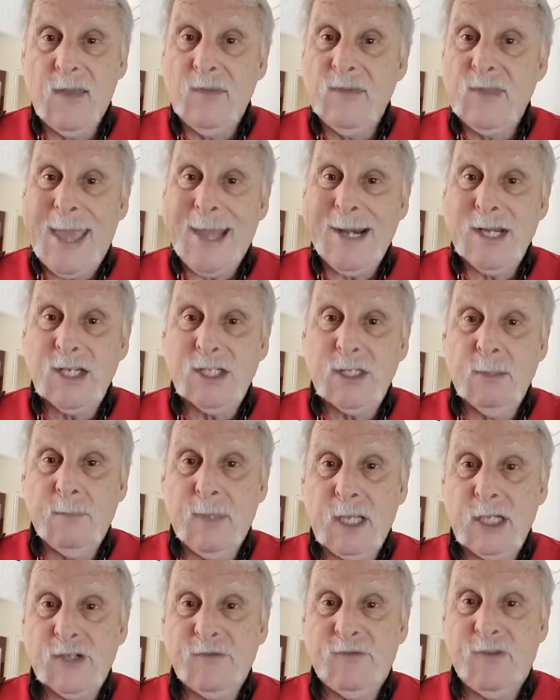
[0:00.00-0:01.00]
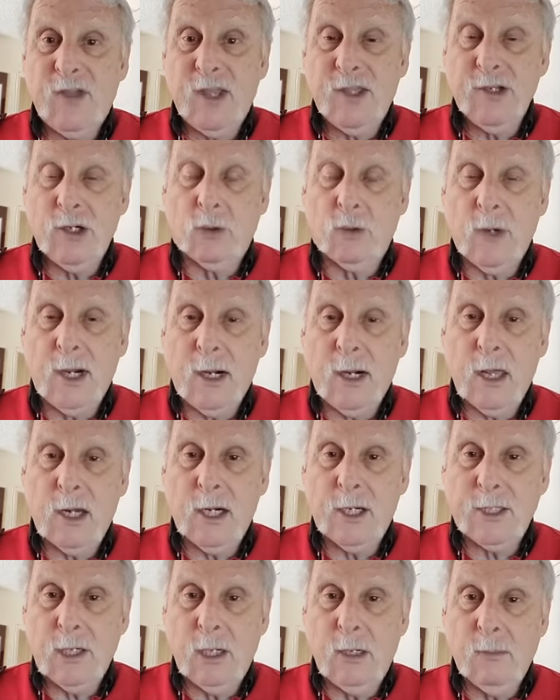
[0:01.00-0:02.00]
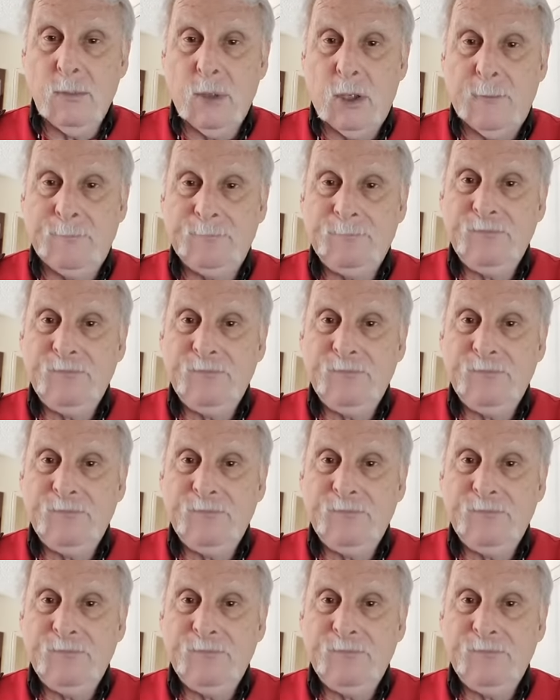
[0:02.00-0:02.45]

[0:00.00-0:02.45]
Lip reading: That is the biggest failure rate on a turbo.